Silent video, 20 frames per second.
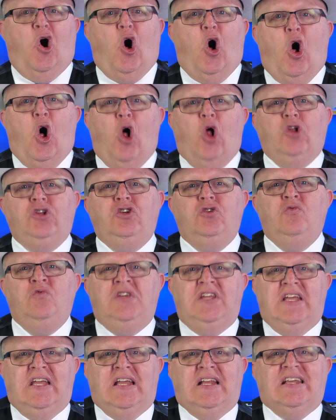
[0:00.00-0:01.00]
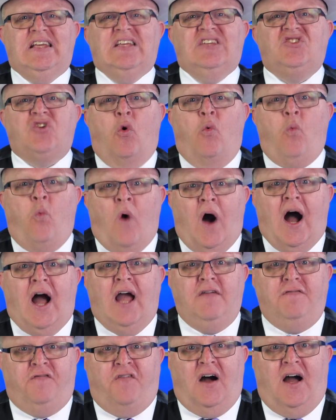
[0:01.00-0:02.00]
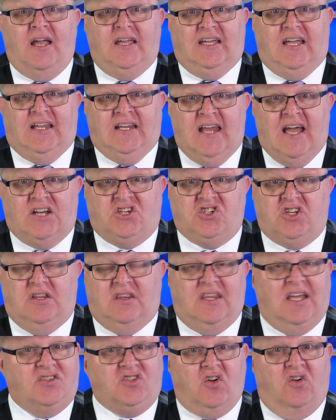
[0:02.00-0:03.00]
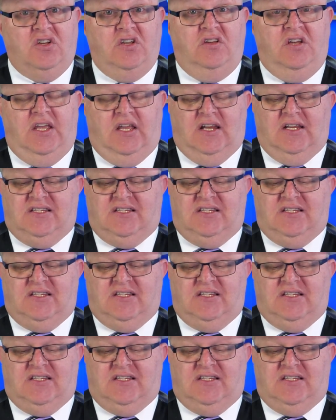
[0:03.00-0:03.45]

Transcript: all you need is a Wi-Fi connection. That's all you need.